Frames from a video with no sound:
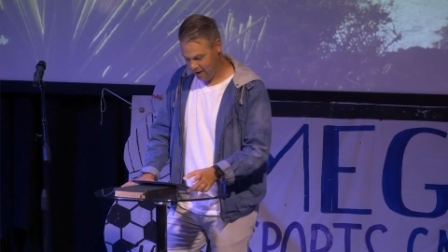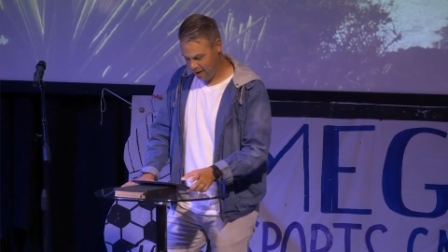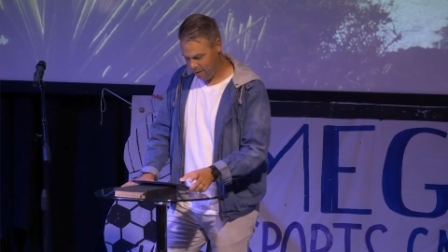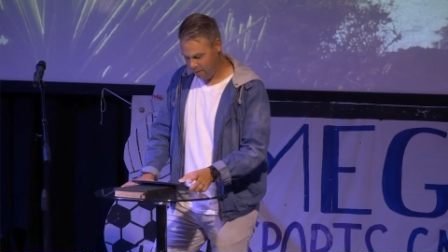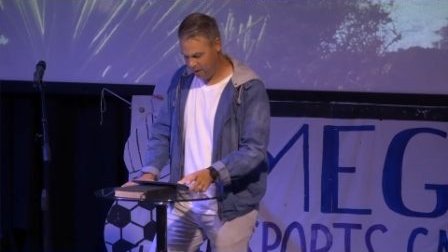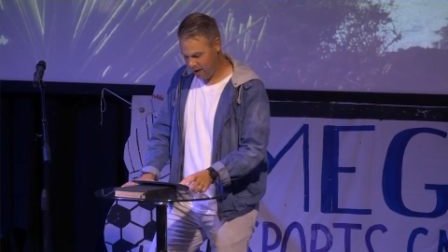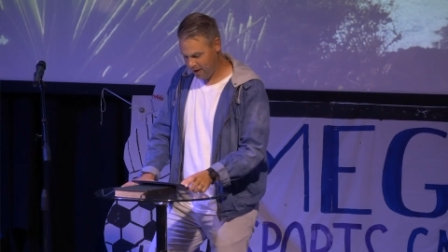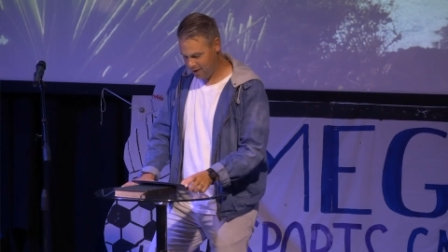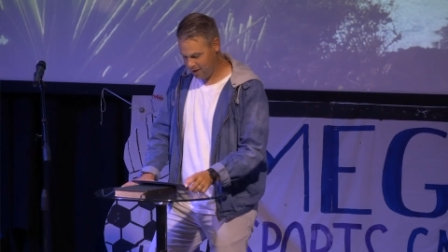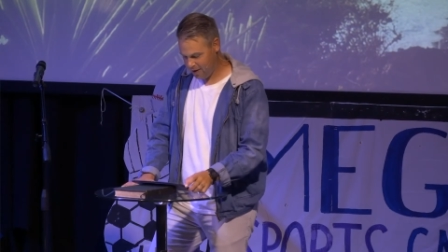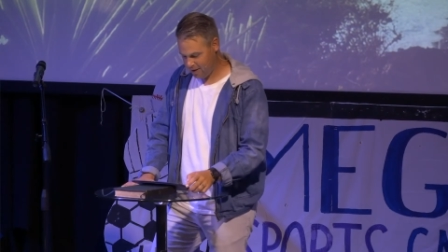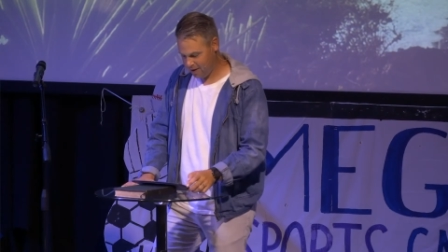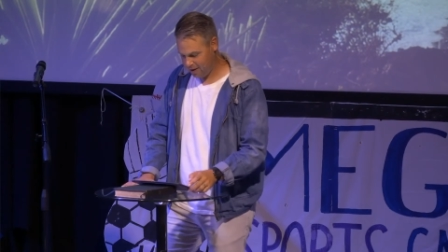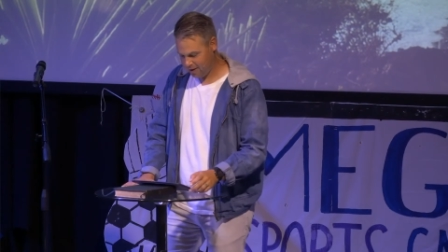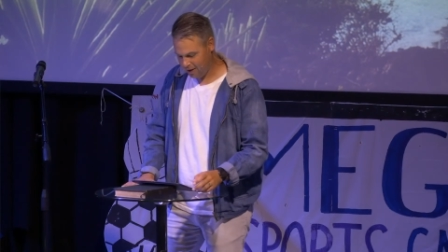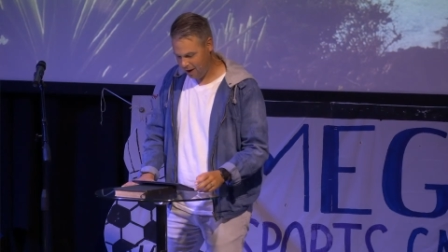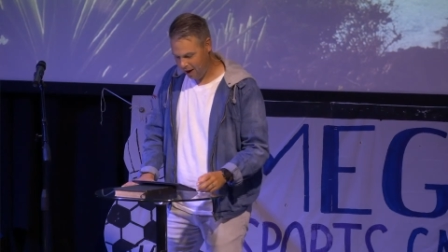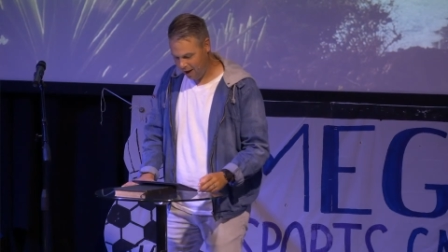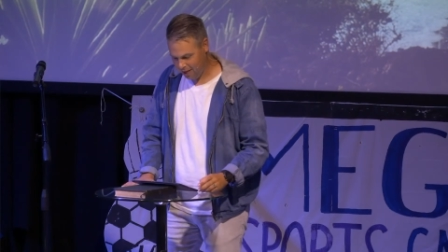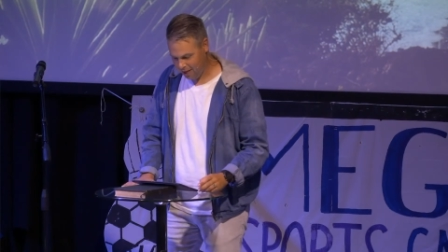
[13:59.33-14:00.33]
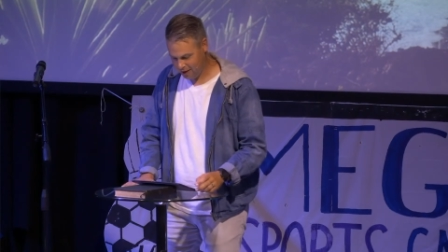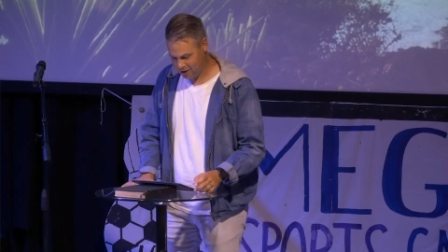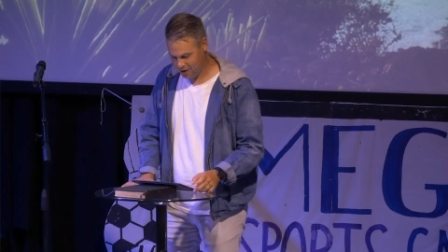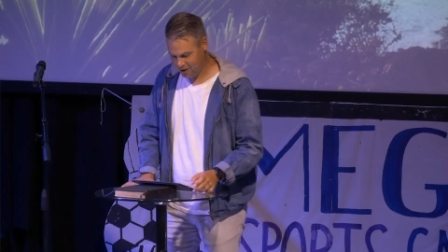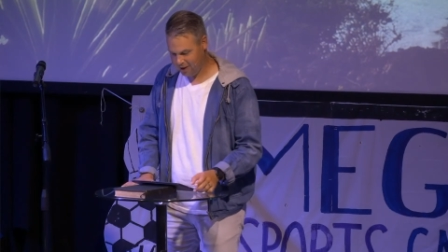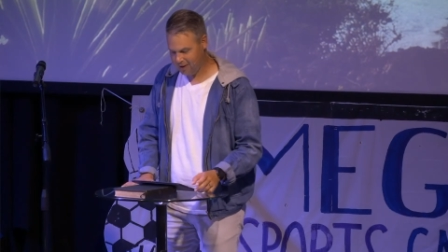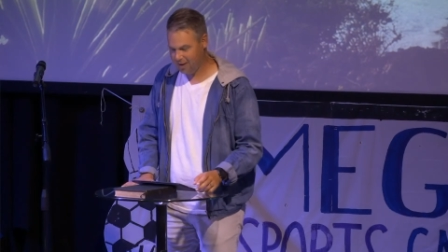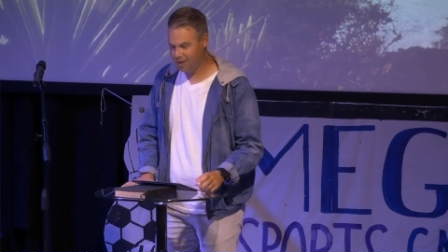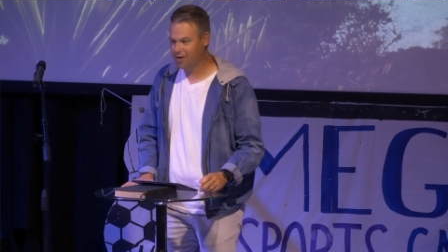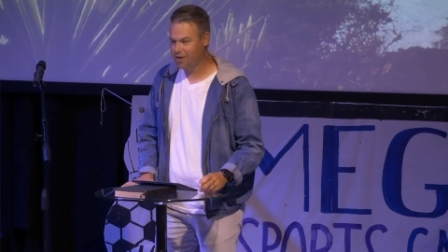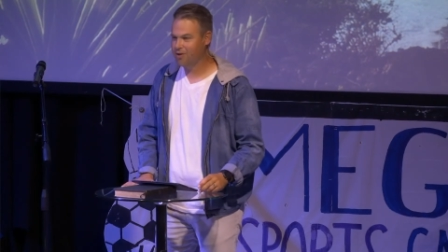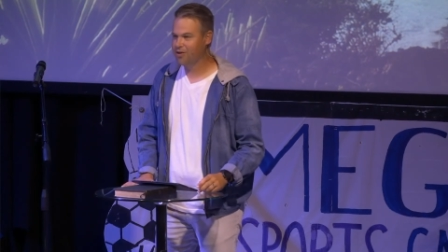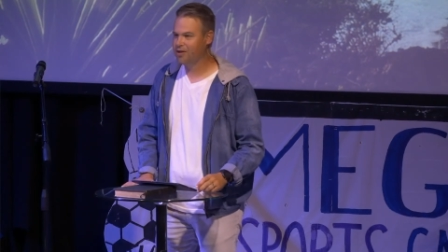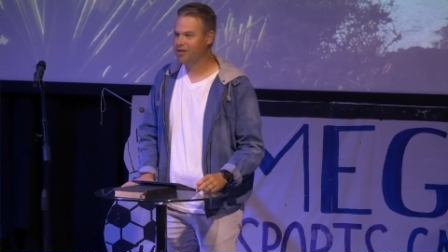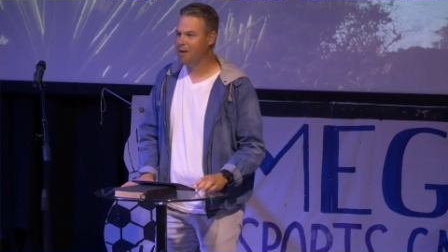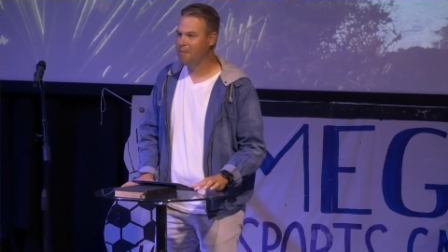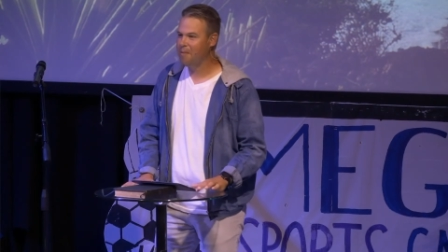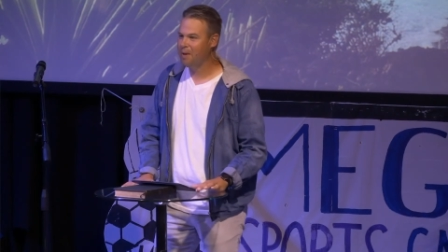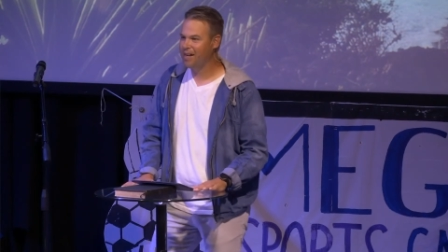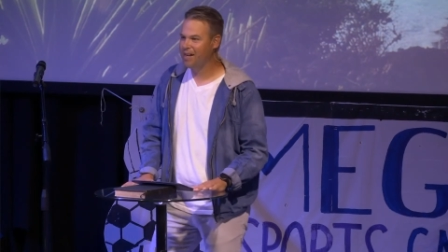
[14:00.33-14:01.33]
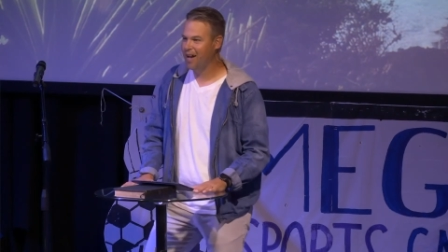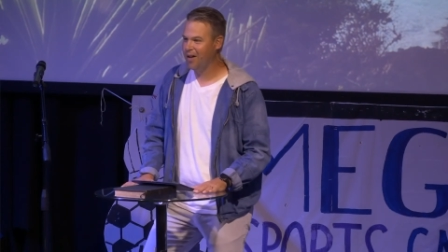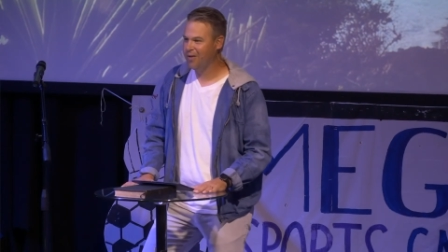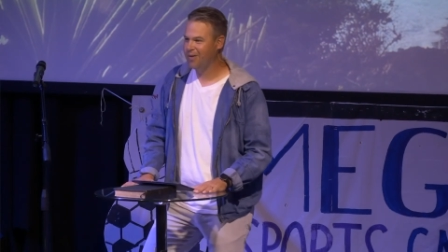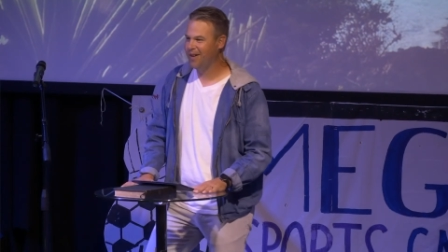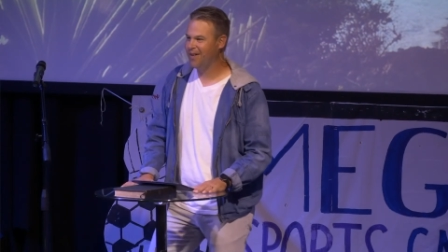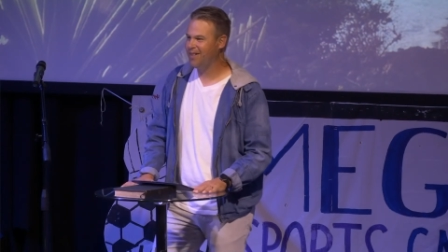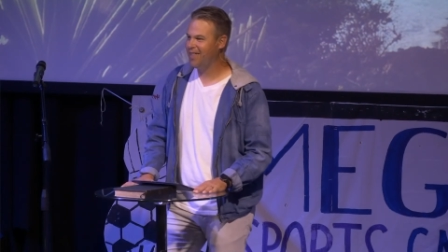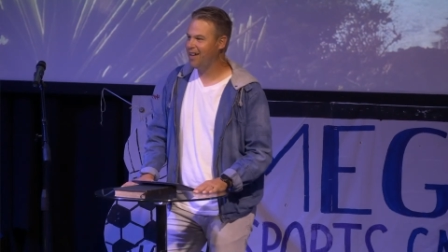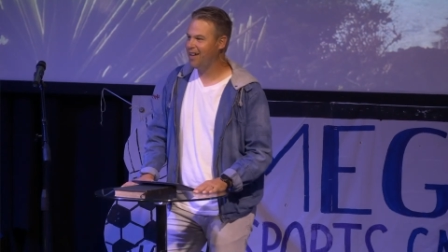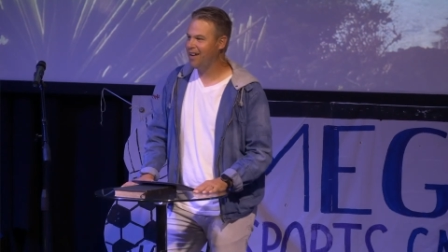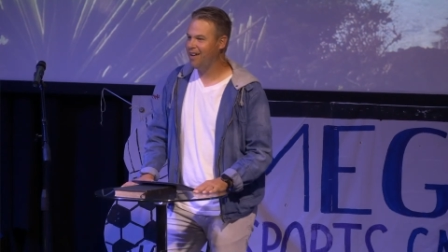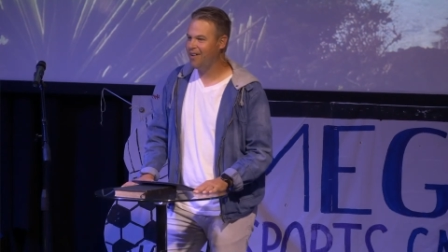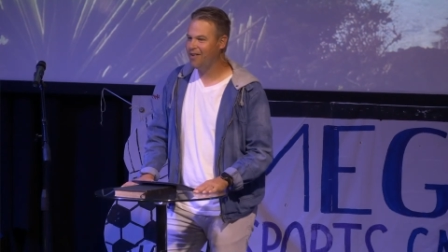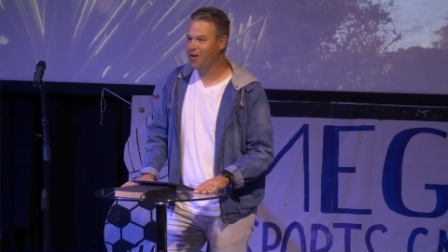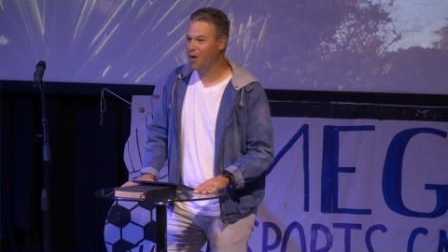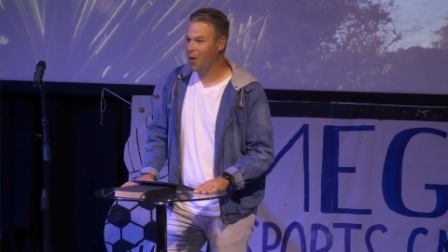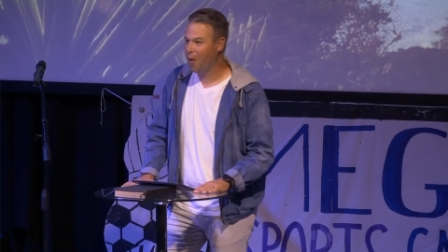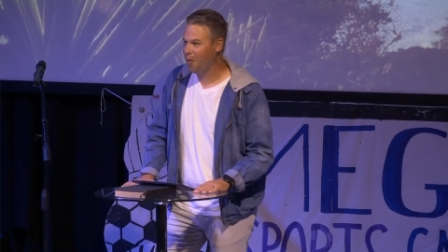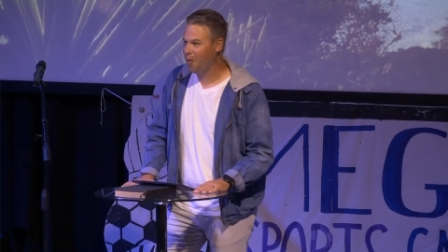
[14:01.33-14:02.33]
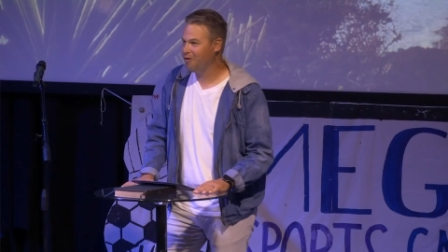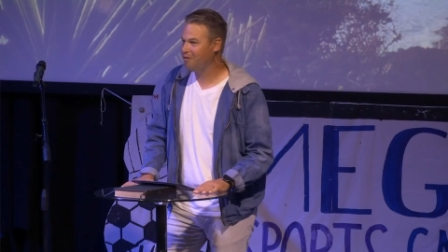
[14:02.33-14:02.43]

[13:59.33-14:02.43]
Faith is acknowledging that there's somebody out there that knows